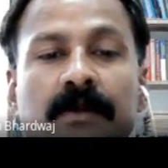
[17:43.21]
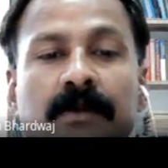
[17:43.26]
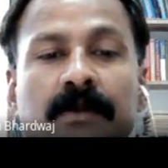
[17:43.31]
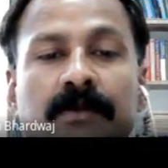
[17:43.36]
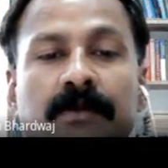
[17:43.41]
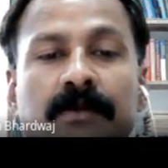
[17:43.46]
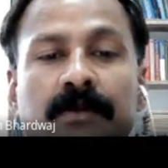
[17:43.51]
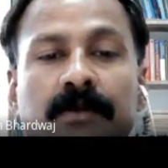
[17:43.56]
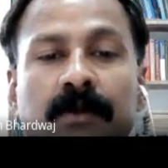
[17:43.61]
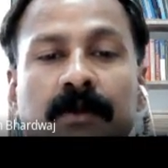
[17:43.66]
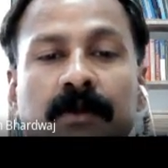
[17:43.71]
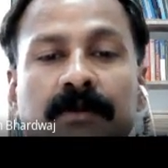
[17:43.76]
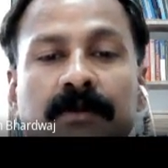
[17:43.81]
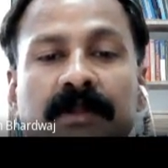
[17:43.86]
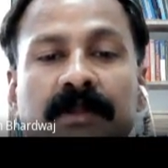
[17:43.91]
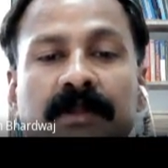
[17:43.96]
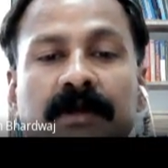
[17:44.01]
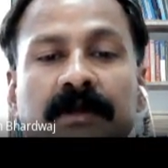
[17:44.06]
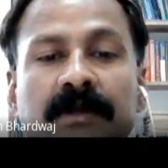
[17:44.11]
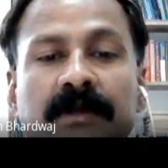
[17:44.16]
Throughout
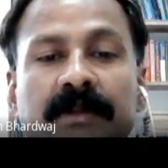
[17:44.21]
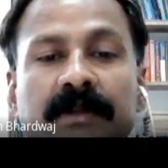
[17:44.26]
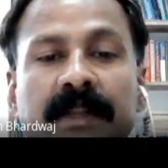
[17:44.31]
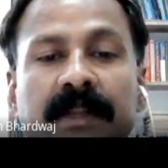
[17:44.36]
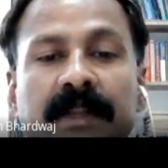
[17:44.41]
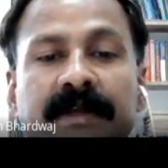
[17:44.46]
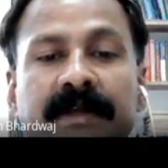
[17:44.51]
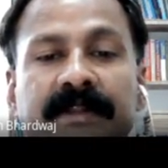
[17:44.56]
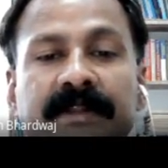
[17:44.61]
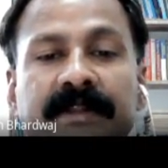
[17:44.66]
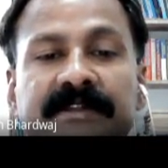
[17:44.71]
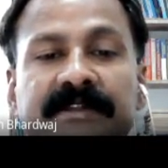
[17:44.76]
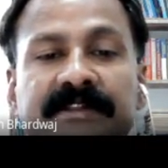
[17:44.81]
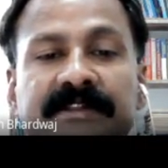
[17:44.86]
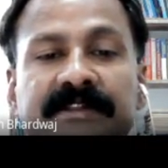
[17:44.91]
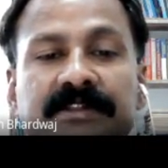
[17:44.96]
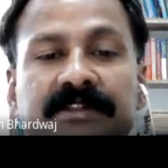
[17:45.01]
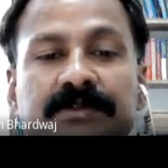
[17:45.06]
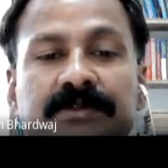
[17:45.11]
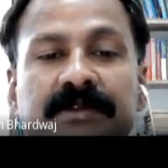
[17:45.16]
the 19th
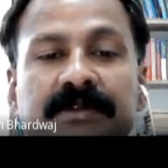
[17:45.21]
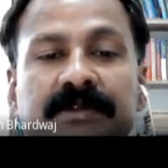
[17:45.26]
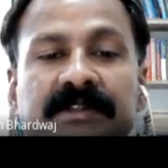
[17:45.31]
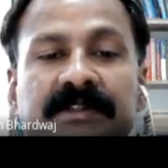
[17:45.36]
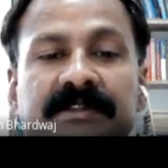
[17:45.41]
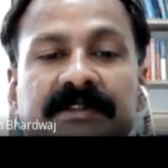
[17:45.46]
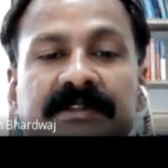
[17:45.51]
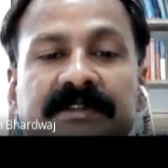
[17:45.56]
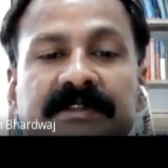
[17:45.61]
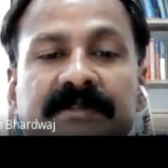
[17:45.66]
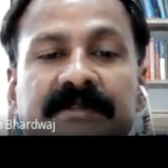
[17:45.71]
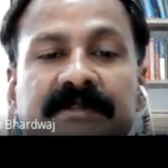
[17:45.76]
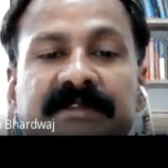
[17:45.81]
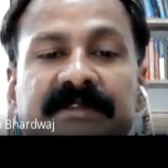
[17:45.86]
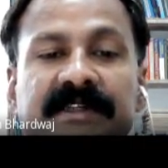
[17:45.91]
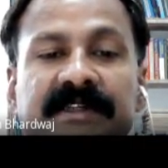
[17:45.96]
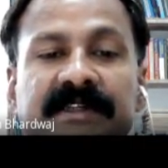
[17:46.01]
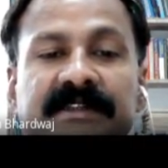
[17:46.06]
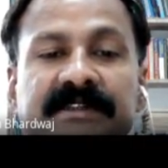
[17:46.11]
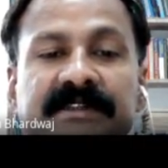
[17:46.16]
century, some
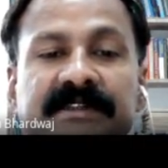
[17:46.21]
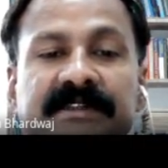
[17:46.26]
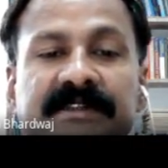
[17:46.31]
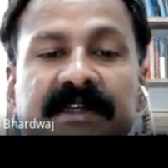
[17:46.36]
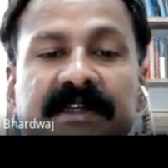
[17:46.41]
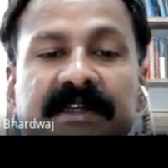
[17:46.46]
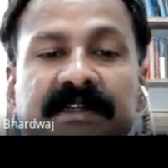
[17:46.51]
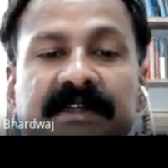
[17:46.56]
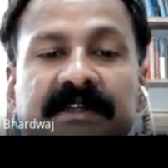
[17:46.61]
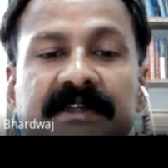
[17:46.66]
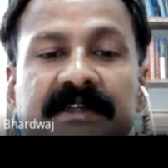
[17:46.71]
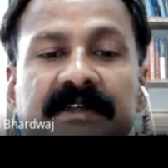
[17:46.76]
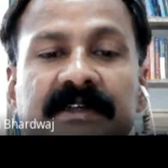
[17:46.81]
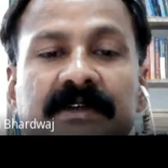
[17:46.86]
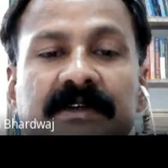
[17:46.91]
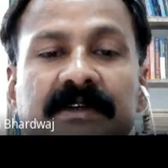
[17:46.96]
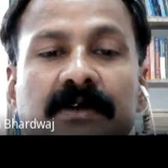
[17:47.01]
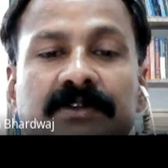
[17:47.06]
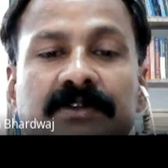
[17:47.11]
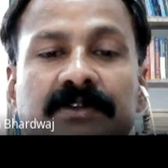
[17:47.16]
scientists had
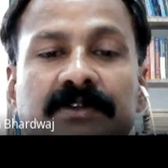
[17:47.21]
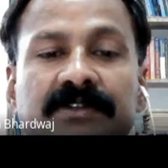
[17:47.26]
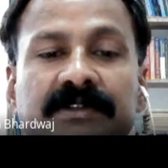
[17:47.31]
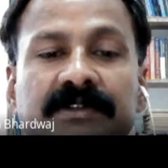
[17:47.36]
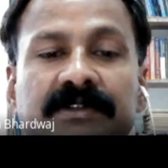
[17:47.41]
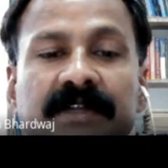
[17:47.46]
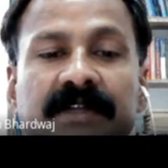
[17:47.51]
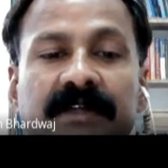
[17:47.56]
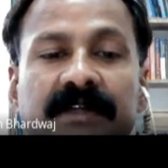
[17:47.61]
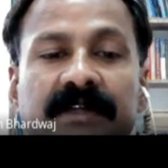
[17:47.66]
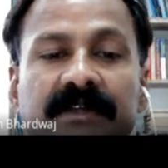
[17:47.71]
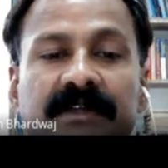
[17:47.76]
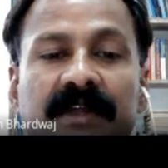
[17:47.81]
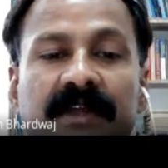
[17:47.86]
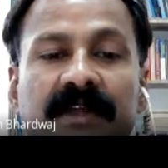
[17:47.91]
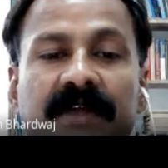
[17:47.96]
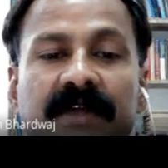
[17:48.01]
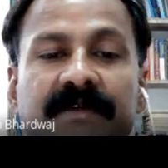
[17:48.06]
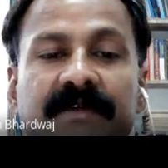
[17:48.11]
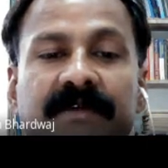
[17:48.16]
cautioned that
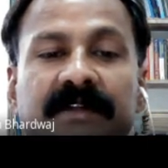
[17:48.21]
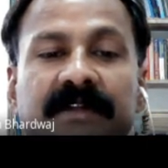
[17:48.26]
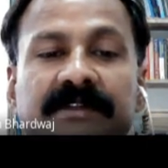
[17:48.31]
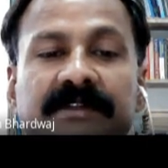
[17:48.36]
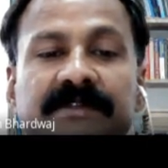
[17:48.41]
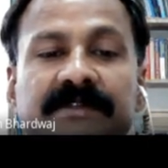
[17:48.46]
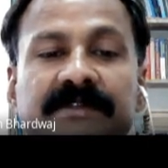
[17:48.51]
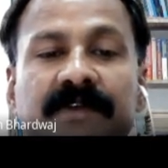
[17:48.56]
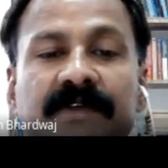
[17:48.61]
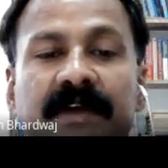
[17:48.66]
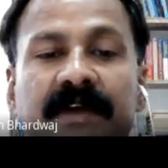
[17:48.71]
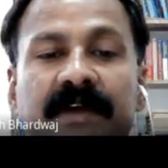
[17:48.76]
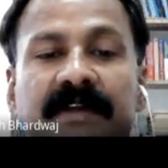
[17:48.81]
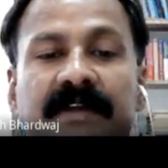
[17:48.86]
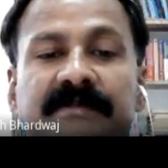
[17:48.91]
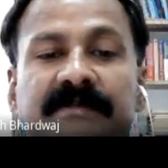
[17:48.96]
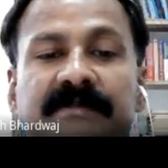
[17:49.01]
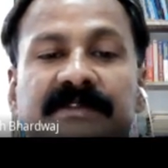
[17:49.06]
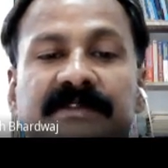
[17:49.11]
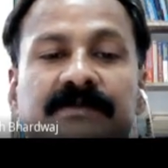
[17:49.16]
evidence for
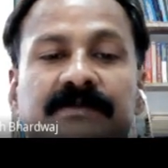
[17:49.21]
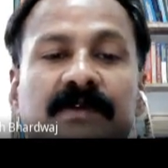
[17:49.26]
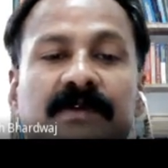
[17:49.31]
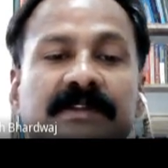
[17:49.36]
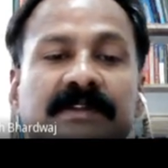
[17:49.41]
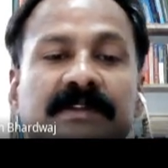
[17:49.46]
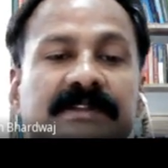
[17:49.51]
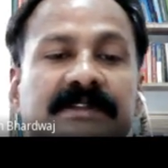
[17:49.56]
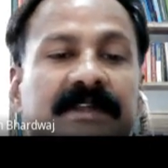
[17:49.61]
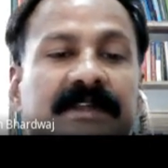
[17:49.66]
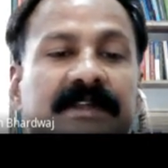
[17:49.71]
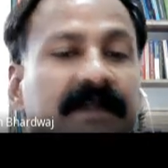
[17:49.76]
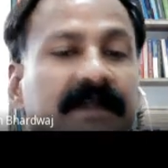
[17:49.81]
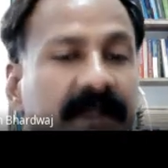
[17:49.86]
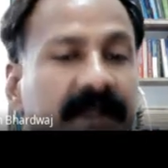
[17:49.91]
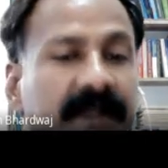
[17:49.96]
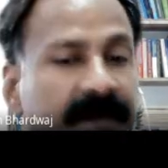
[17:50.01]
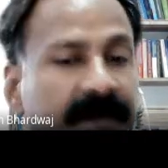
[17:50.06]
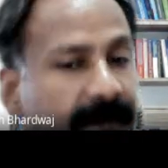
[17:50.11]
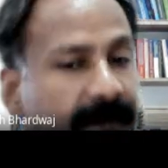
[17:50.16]
atoms was
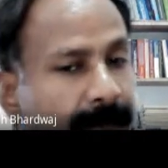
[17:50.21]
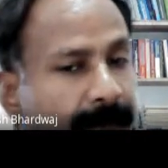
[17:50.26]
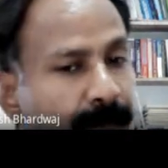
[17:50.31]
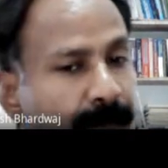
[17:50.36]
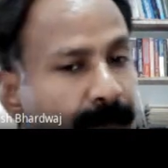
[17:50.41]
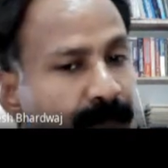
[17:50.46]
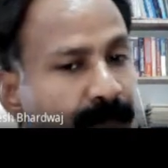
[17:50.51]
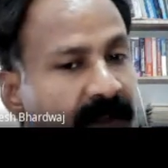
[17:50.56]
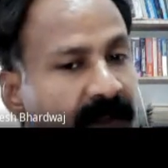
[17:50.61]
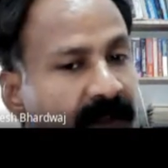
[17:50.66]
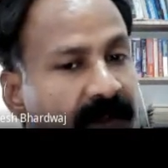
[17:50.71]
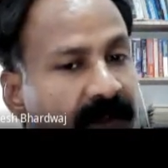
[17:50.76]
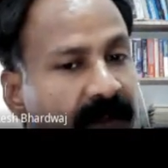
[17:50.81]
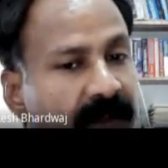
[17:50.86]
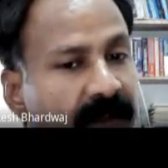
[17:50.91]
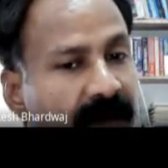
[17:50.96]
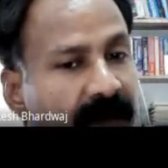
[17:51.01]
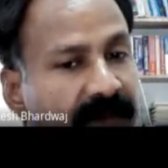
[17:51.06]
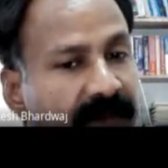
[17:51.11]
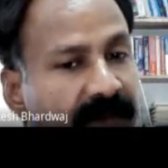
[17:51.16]
indirect,
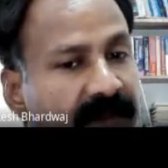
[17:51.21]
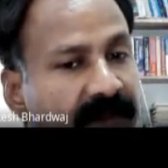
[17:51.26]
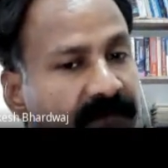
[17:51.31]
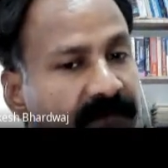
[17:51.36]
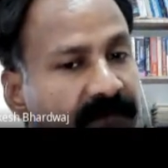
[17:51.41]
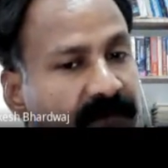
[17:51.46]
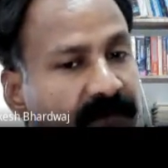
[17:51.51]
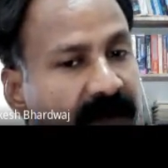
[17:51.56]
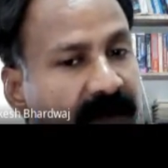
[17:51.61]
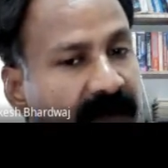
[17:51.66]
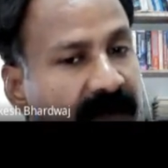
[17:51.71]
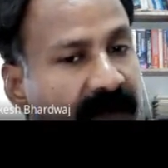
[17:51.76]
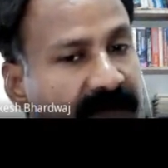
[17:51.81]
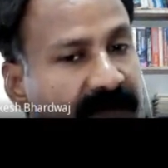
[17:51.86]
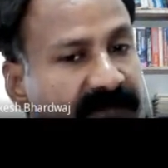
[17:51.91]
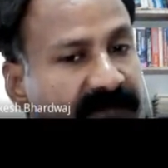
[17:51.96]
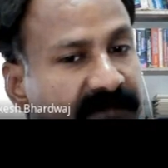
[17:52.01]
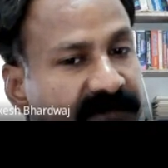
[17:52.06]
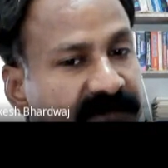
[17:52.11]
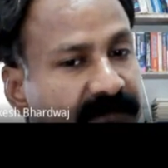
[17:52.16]
and therefore
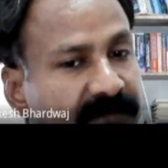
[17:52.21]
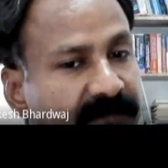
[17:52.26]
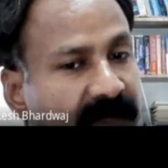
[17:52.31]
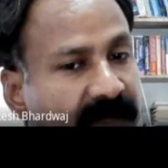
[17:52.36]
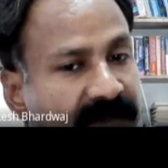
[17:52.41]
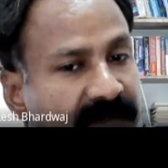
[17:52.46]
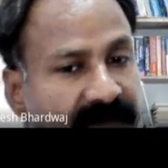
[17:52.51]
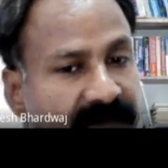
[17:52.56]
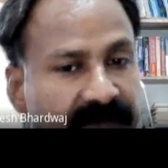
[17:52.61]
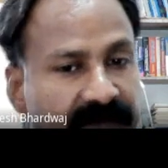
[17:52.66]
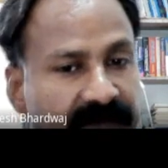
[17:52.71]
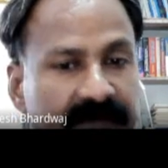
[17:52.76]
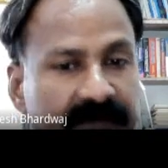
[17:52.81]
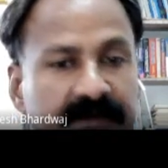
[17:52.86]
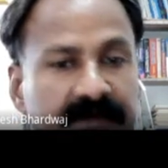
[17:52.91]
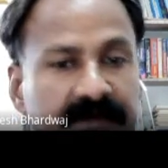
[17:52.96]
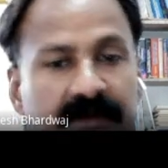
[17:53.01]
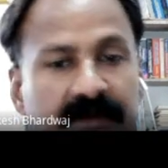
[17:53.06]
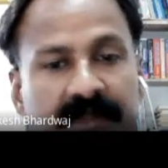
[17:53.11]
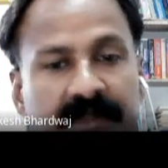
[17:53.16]
atoms might
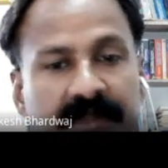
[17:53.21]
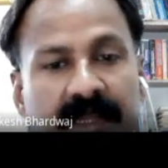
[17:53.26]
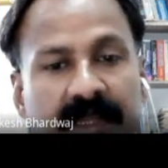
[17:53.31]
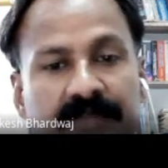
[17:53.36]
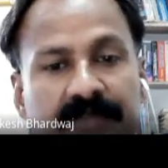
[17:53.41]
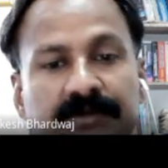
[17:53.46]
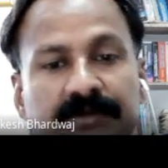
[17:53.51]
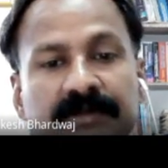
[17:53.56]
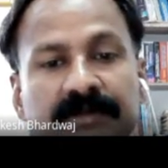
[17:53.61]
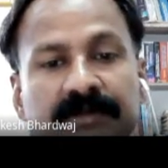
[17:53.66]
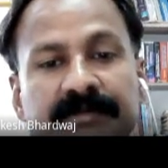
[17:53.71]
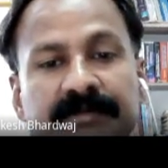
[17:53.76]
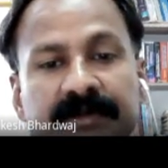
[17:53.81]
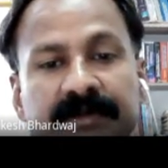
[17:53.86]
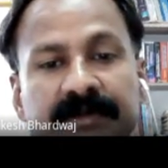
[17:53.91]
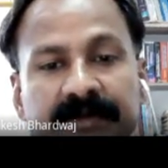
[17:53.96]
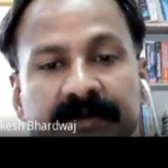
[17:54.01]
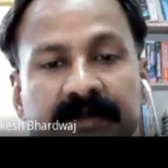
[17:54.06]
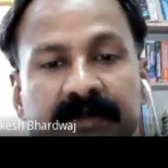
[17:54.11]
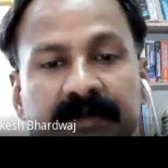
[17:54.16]
not actually be
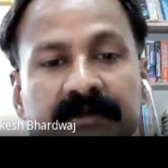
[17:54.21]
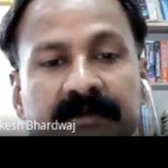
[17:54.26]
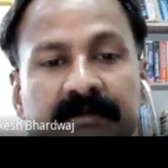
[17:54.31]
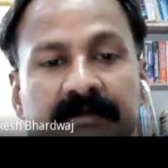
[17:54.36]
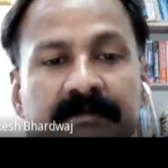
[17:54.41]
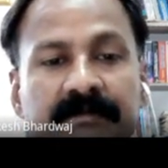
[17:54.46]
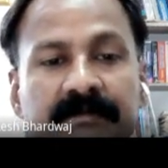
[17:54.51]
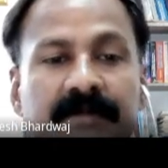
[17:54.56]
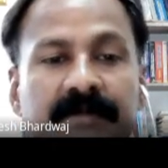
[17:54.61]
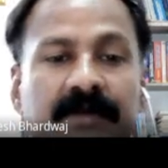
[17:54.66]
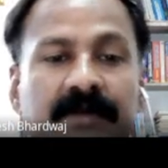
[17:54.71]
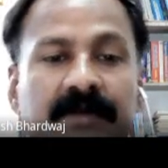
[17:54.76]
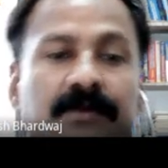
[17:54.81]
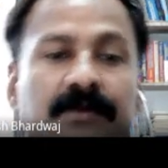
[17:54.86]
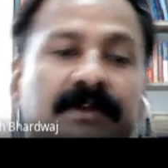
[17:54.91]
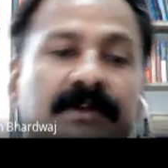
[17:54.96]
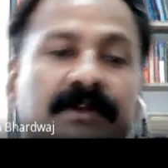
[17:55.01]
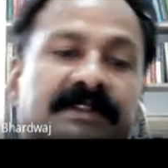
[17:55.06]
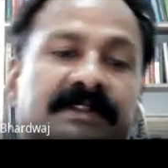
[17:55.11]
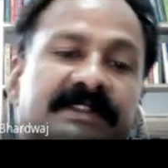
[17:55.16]
real, but
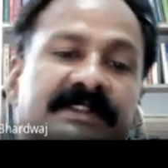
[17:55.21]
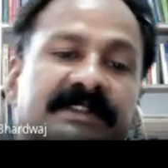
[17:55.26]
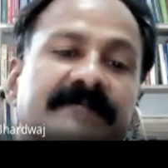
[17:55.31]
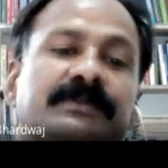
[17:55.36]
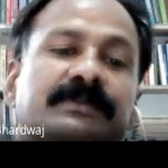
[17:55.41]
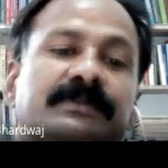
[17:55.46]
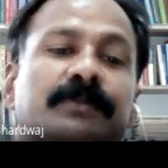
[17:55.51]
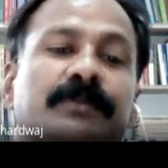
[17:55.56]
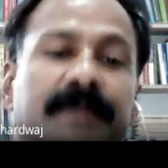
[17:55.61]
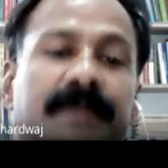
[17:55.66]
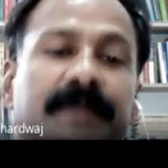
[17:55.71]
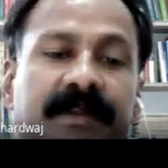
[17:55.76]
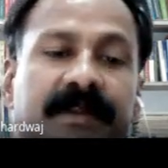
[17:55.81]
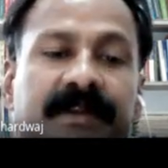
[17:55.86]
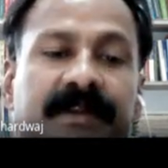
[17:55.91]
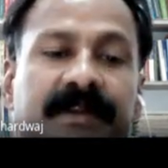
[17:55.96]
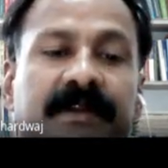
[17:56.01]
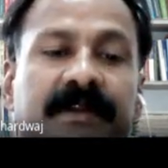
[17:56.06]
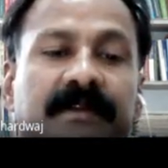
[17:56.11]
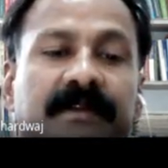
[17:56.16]
only seem to be
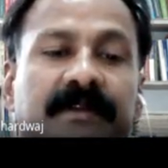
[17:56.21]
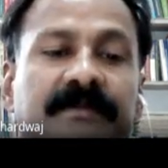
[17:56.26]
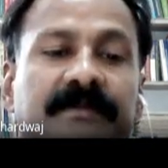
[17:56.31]
real.